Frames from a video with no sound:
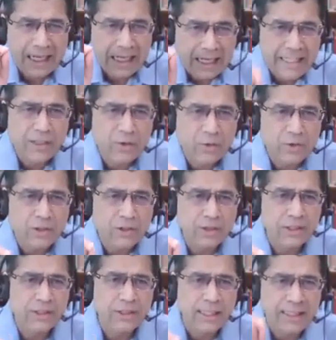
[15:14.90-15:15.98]
High Courts
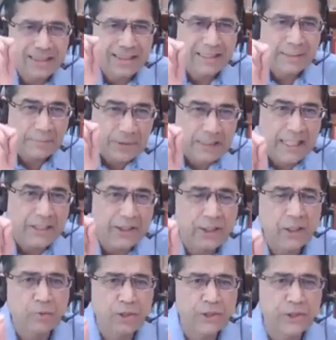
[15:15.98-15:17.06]
decide
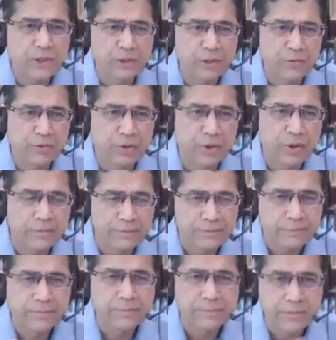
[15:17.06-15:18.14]
substantial questions of law
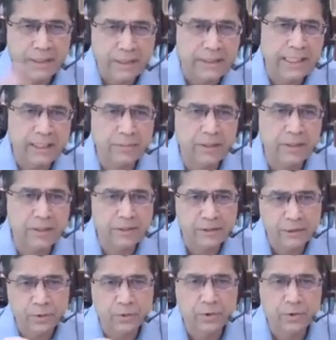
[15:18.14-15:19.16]
in tax matters.